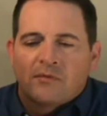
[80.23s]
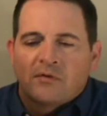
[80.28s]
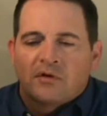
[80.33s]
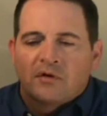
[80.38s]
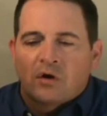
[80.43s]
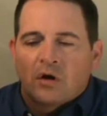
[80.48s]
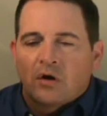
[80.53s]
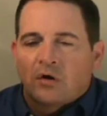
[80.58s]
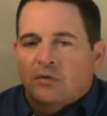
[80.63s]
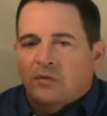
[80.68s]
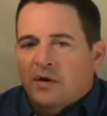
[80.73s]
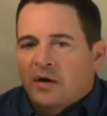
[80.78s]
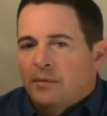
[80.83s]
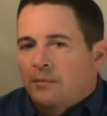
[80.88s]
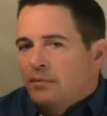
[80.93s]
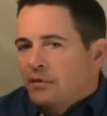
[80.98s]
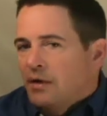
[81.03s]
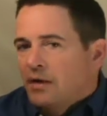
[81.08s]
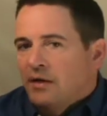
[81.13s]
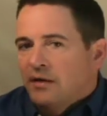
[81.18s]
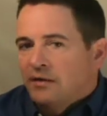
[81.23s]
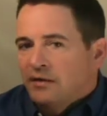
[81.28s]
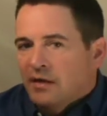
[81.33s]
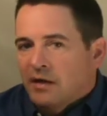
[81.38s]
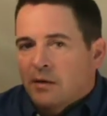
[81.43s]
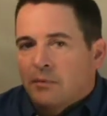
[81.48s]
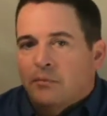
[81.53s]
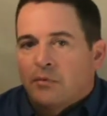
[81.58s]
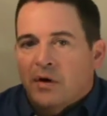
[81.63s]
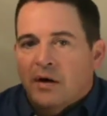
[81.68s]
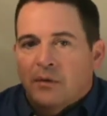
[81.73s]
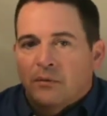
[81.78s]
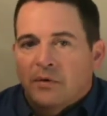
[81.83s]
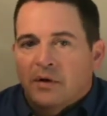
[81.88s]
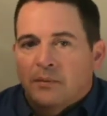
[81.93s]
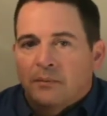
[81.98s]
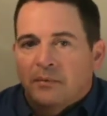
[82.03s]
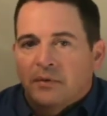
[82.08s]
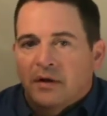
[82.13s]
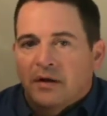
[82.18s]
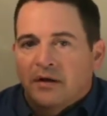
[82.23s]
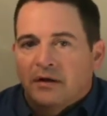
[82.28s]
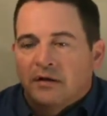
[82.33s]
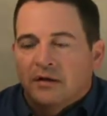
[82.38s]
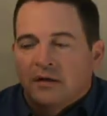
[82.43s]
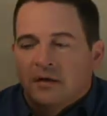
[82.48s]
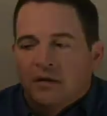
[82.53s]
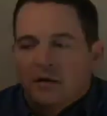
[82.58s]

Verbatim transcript: a dark red blood, not a bright red blood.